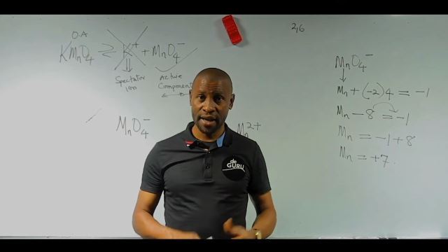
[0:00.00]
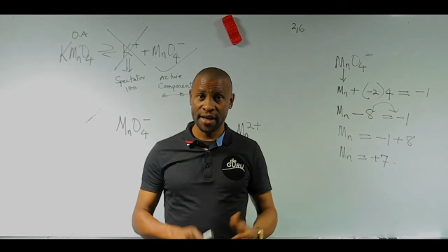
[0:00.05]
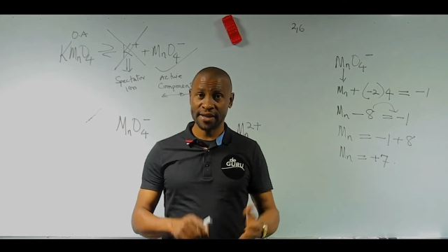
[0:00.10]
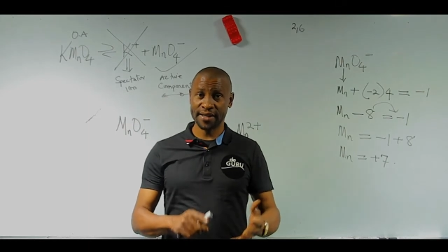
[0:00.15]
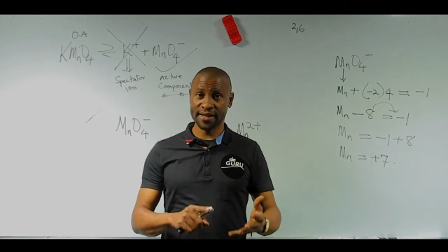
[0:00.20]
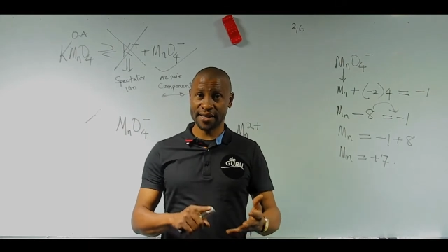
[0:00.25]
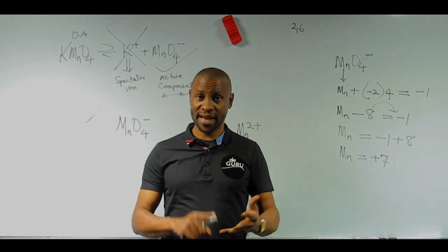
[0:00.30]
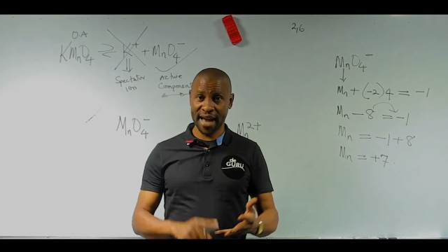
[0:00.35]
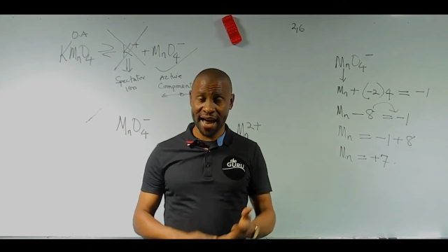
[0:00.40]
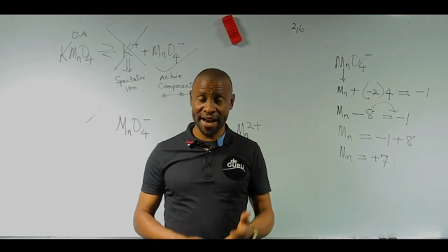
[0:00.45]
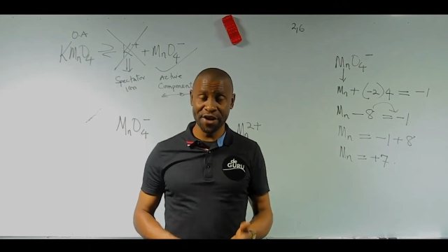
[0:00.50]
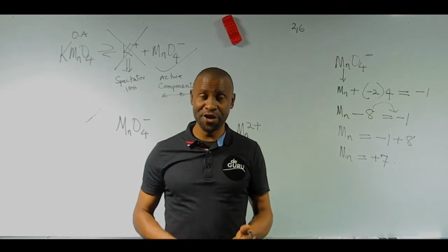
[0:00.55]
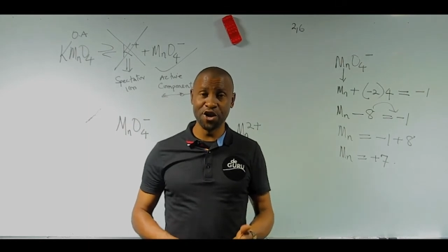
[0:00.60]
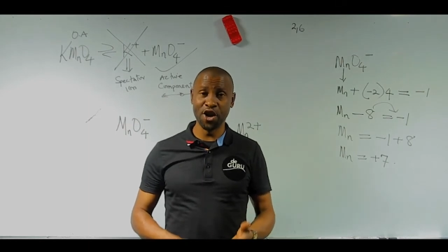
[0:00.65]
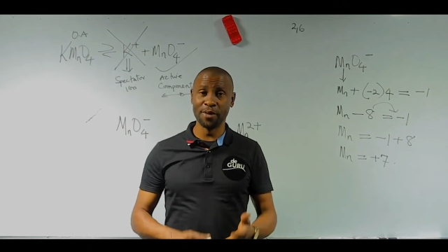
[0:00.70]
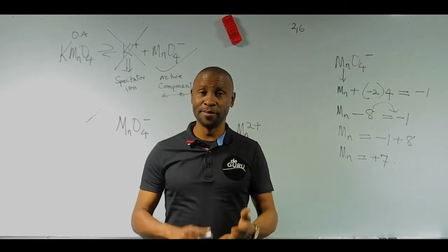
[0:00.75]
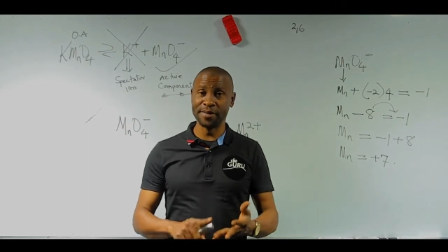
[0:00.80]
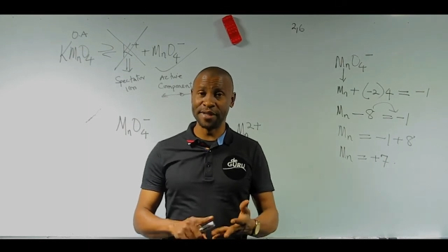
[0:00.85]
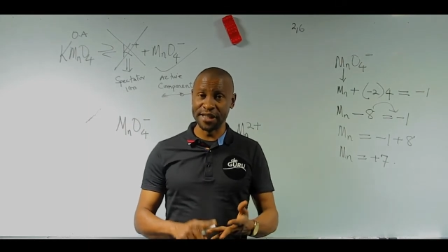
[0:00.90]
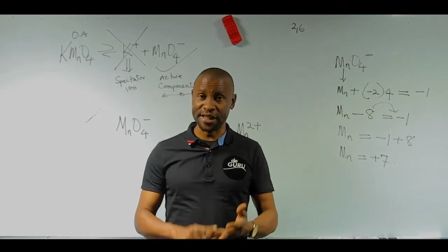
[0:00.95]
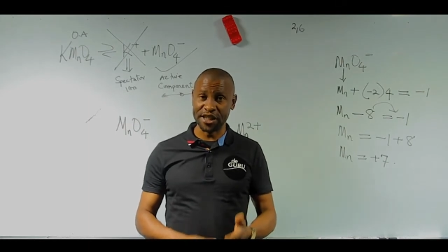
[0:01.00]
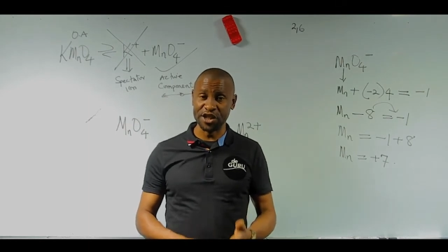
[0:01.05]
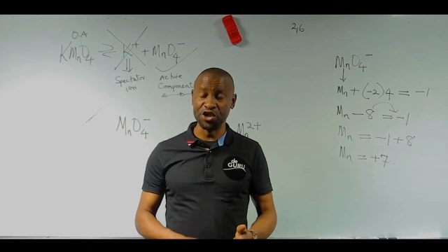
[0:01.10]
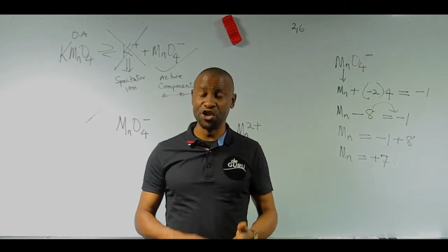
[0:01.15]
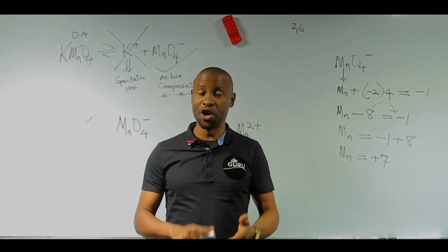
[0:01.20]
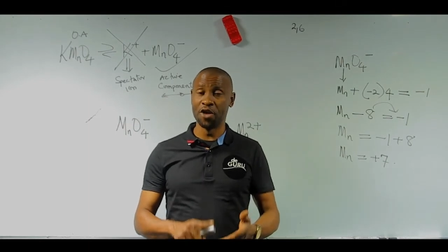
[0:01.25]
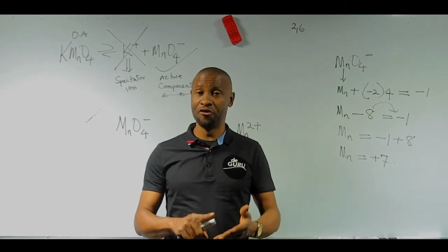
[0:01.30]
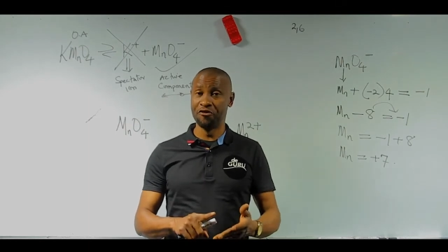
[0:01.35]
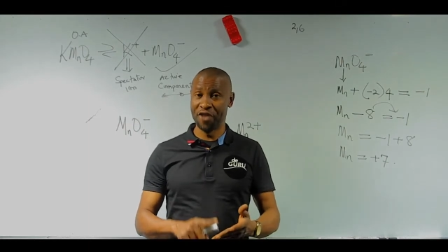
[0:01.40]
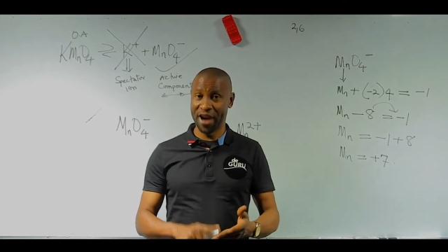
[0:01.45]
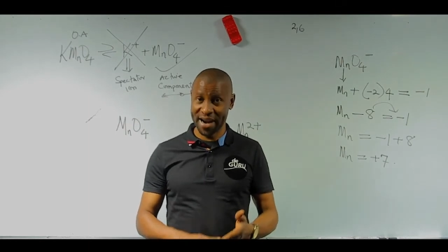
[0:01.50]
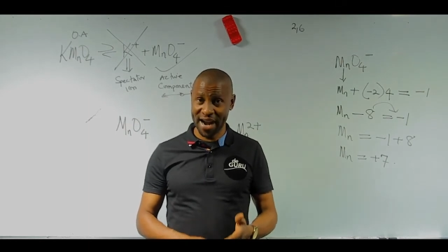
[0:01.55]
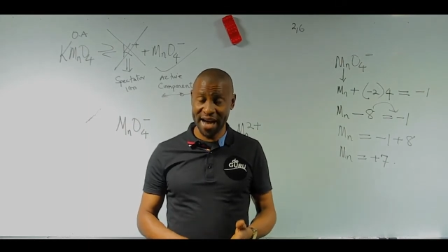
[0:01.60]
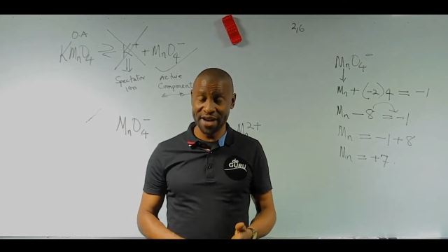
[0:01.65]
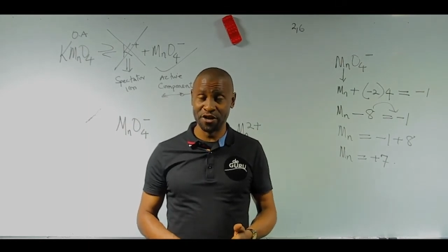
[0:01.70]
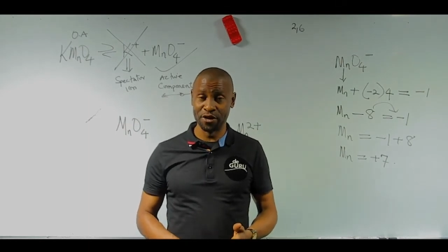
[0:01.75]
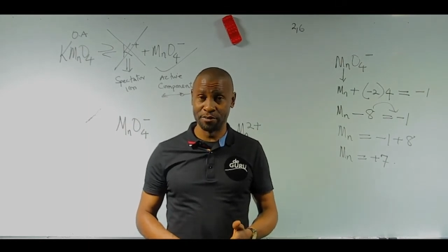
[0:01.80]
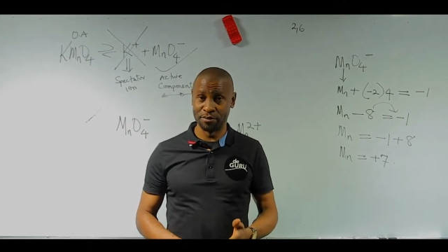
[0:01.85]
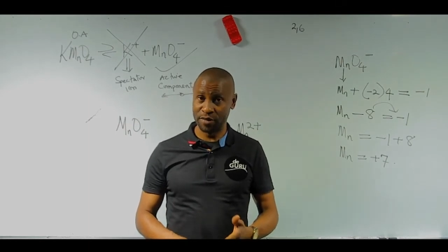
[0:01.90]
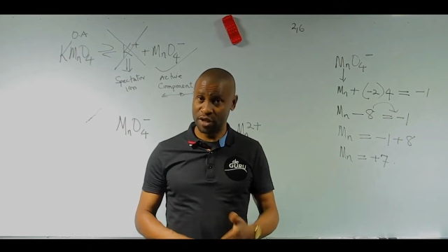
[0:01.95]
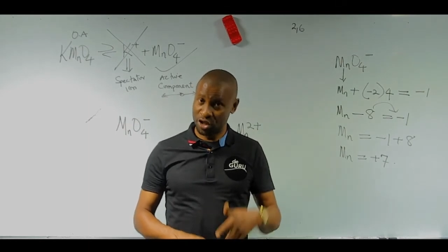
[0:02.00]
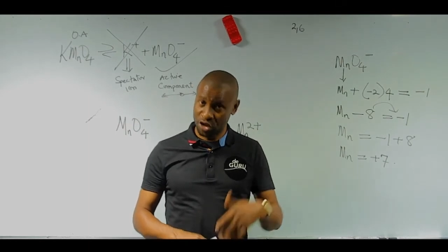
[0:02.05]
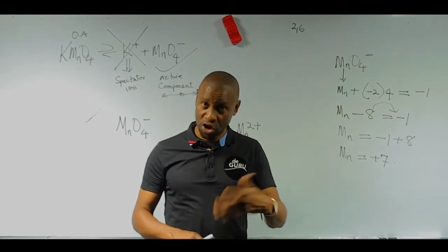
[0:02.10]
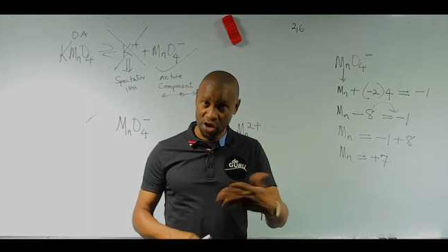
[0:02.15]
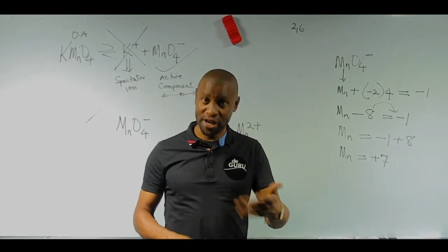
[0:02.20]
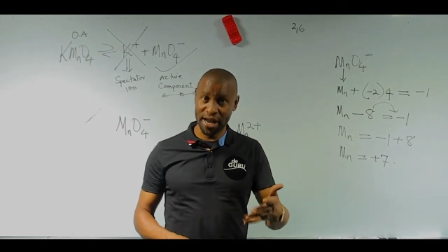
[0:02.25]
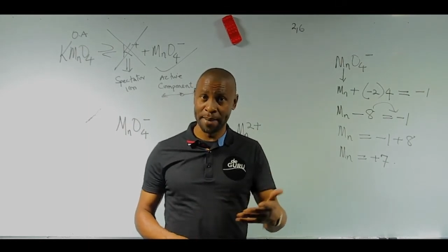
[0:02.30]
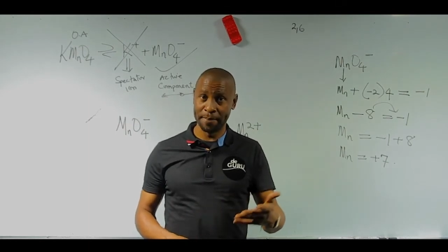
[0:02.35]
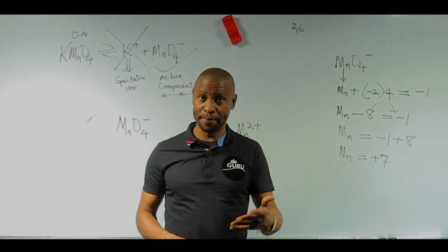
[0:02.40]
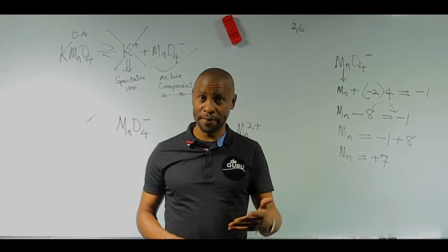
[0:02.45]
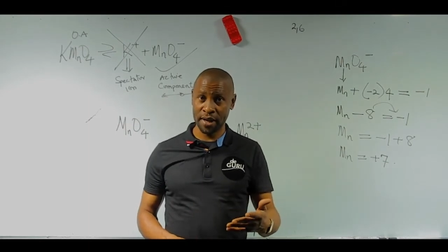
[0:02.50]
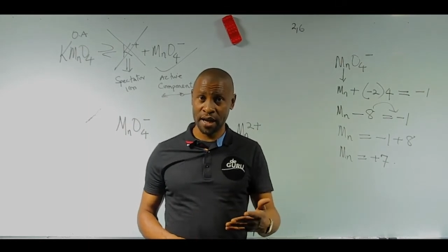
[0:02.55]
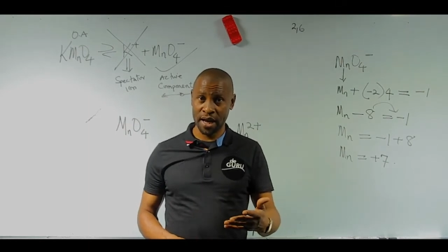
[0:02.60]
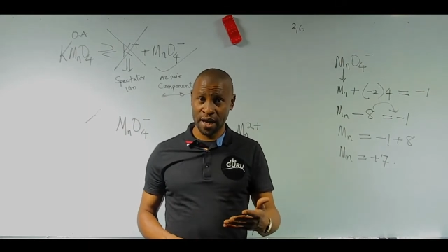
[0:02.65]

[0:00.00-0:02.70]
Scandium, titanium, vanadium. You know them.